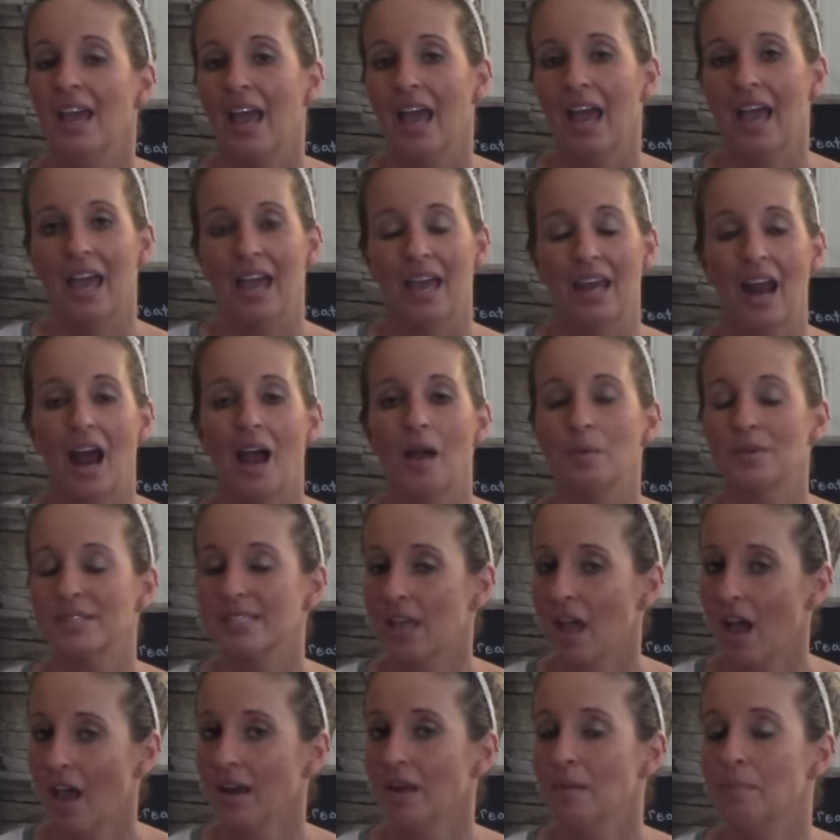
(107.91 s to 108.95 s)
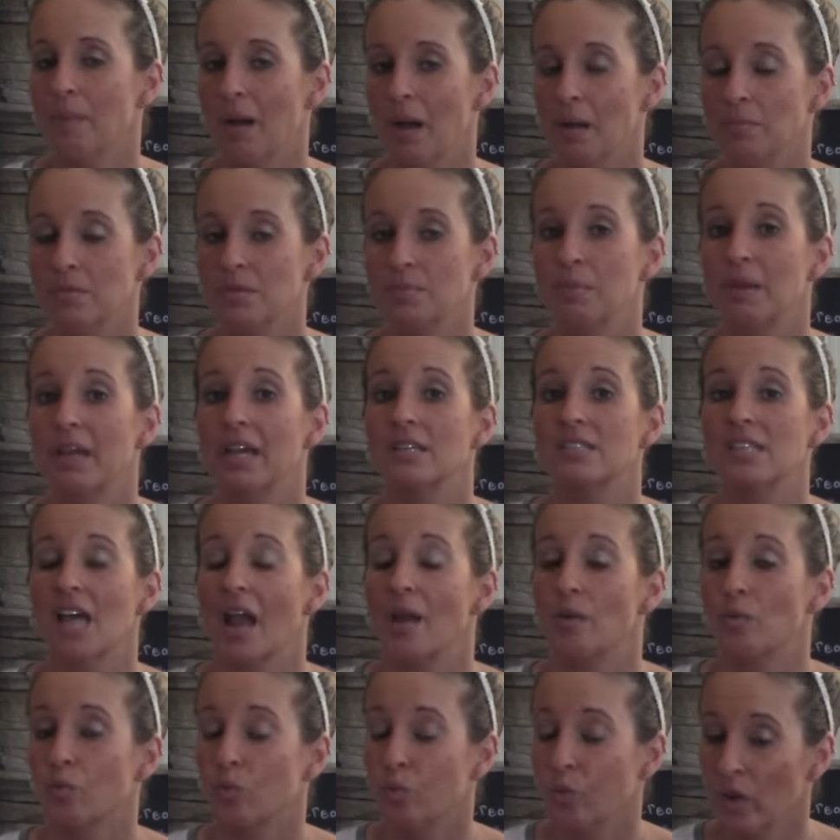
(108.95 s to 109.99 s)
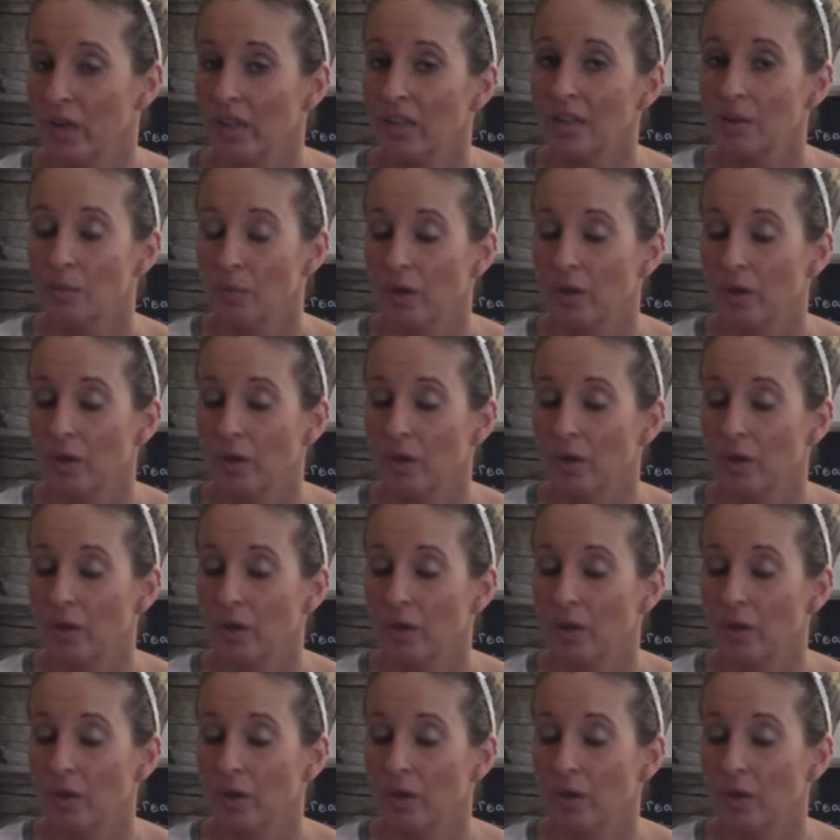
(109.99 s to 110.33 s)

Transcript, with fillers: And I was kind of bummed because I really,